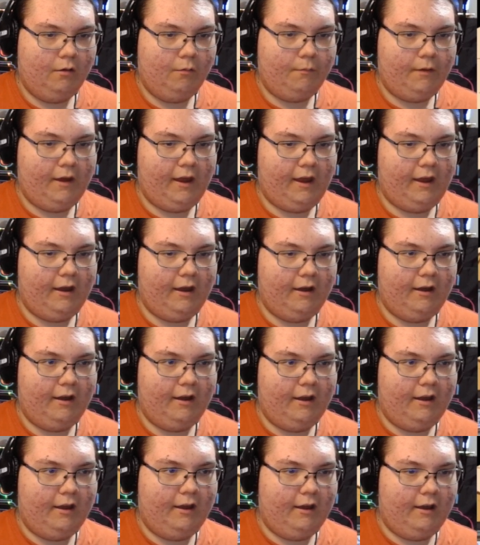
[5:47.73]

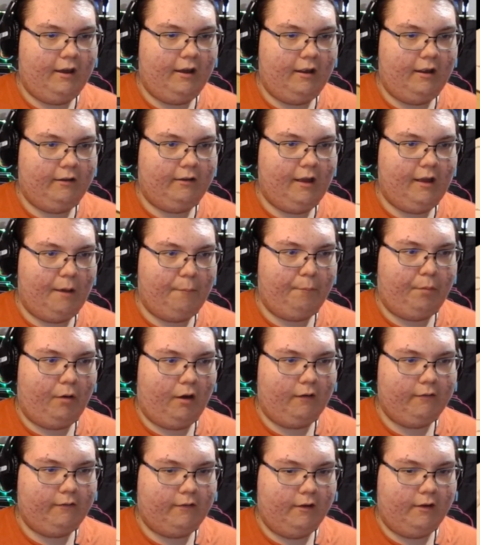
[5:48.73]
Where is the
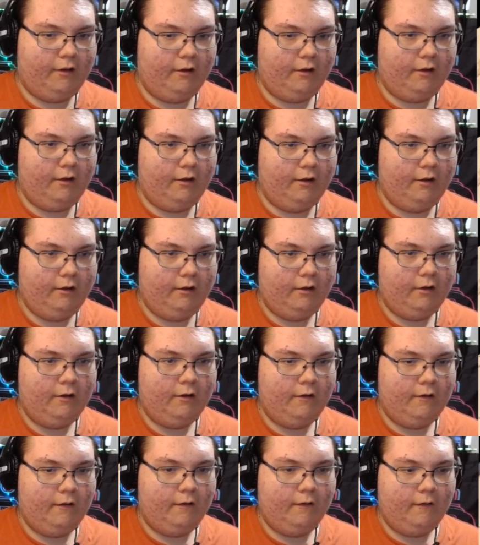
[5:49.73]
imposter?
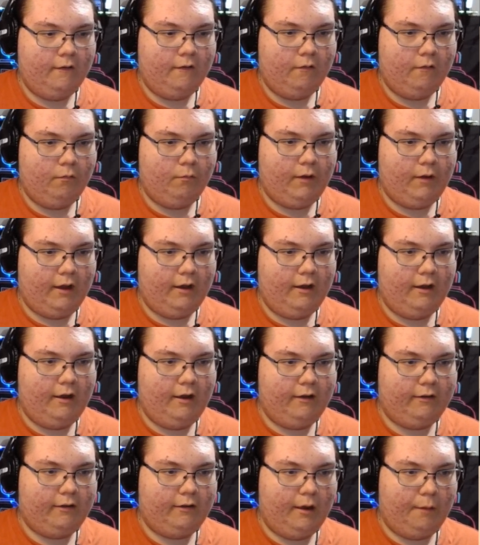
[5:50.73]
Where
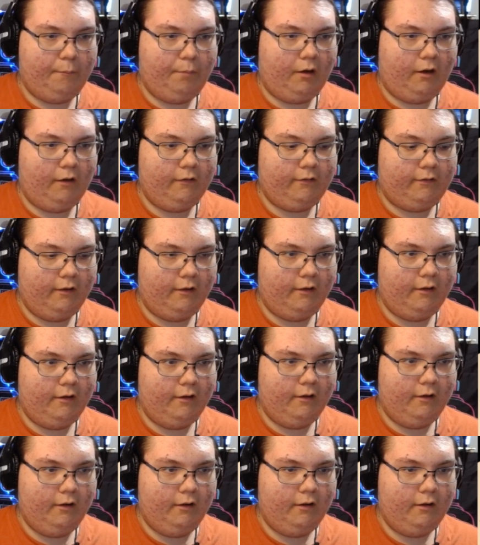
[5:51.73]
is the
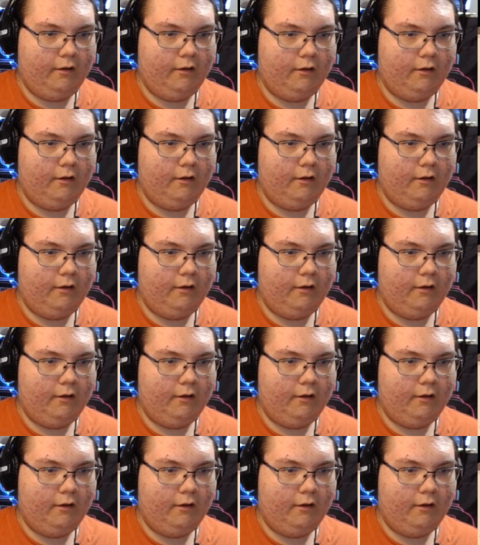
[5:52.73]
imposter?